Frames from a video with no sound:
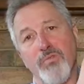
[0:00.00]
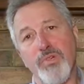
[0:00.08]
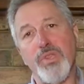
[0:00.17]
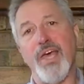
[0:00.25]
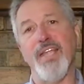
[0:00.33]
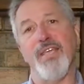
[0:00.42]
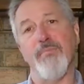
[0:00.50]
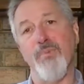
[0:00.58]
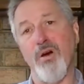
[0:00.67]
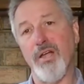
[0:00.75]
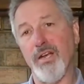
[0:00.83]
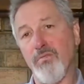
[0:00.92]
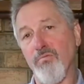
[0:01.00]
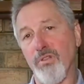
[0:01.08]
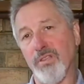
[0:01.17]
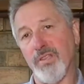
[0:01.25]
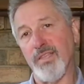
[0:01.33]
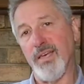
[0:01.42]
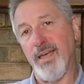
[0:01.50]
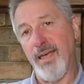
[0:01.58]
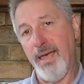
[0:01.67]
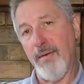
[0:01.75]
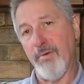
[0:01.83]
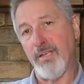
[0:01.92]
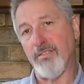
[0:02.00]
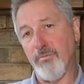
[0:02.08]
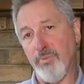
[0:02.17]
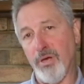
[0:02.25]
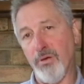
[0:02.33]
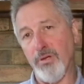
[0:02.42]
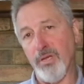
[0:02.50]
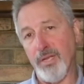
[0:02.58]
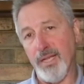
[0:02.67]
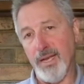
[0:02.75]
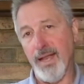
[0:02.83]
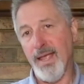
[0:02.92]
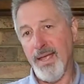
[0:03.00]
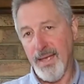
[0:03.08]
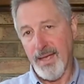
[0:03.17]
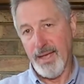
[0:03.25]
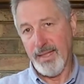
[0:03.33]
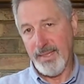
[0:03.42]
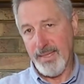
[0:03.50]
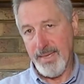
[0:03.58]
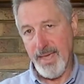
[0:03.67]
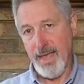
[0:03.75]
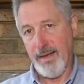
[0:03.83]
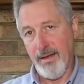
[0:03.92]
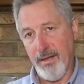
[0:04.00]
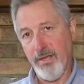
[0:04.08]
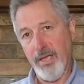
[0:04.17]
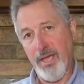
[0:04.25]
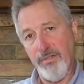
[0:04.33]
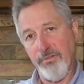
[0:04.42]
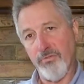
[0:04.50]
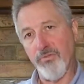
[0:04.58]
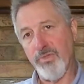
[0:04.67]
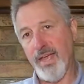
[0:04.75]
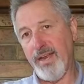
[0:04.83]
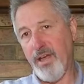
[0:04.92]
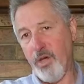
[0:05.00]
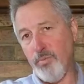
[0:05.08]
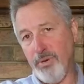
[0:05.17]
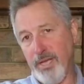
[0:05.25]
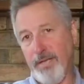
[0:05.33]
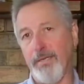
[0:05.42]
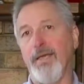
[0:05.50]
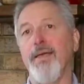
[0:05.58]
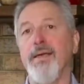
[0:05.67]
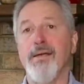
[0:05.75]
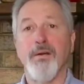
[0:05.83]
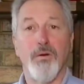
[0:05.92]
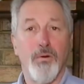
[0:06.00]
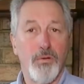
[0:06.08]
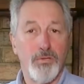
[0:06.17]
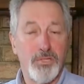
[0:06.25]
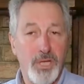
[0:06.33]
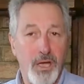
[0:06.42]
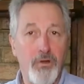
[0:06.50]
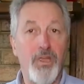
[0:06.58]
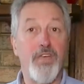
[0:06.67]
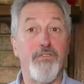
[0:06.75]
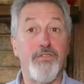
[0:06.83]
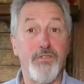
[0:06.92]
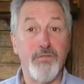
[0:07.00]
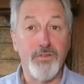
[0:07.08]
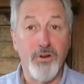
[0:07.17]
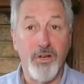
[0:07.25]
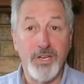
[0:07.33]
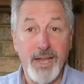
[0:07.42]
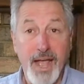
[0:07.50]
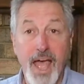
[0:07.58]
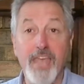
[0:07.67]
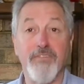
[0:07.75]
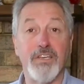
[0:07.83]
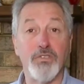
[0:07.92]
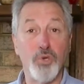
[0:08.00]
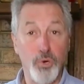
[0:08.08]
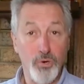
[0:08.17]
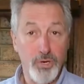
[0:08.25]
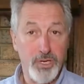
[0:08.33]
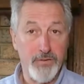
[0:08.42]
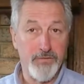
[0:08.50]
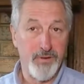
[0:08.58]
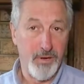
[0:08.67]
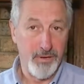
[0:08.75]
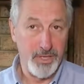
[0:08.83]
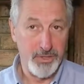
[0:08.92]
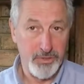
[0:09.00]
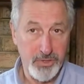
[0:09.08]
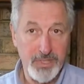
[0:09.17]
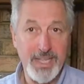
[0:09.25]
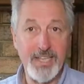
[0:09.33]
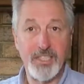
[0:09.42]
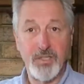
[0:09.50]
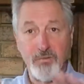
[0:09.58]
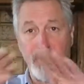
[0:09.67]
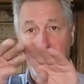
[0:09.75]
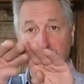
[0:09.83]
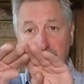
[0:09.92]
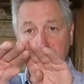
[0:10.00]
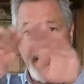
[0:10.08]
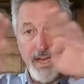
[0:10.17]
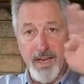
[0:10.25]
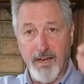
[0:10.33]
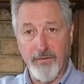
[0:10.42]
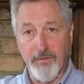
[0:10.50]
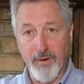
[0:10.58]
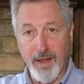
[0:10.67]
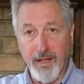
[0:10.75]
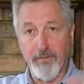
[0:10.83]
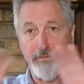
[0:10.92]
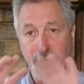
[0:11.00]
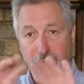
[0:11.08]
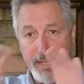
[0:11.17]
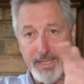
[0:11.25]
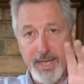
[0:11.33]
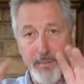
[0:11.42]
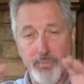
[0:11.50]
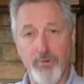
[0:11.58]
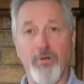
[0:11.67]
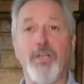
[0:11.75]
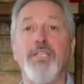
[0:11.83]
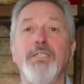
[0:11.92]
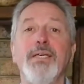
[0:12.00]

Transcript: with, and you might want the hammer to poke it in at the end, okay, through that opening. Also, if you've got a Victorian fire insert, that's the one with the half round fire damper on it,